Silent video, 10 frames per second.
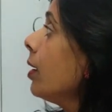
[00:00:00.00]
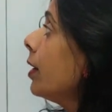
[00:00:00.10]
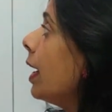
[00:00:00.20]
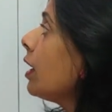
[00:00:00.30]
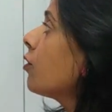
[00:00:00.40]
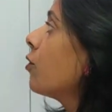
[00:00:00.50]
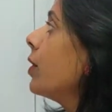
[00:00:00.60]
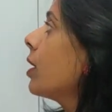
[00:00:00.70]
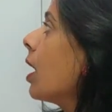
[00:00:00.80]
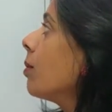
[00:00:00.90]
Next
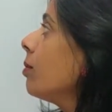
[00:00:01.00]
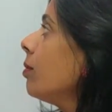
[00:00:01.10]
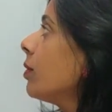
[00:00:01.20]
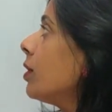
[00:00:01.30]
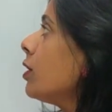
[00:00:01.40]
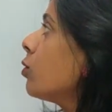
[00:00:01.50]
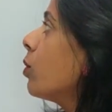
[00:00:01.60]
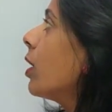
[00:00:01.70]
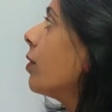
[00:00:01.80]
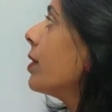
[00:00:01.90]
we come, this
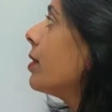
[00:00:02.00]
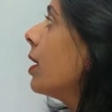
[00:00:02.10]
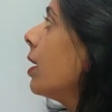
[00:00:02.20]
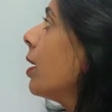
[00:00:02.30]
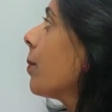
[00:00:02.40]
word we say